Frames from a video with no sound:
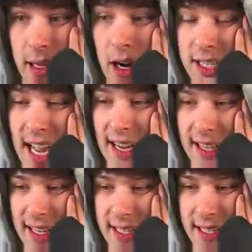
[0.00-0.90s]
Our
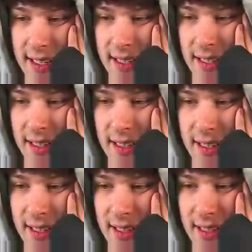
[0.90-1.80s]
tactics.
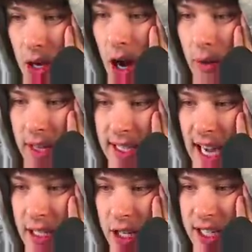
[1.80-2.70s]
Yo, these
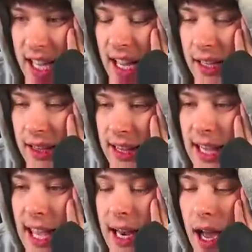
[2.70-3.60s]
guys are just getting
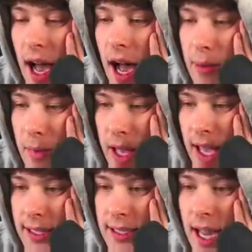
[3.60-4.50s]
lit up.
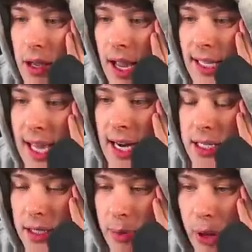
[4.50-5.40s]
Is this how you guys
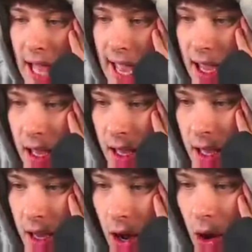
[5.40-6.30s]
actually play?
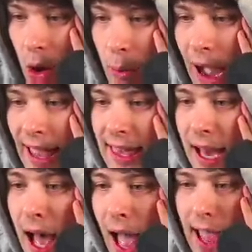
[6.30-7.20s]
Oh my
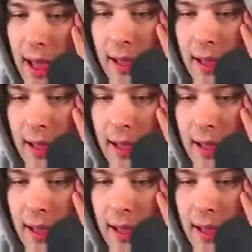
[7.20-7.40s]
God.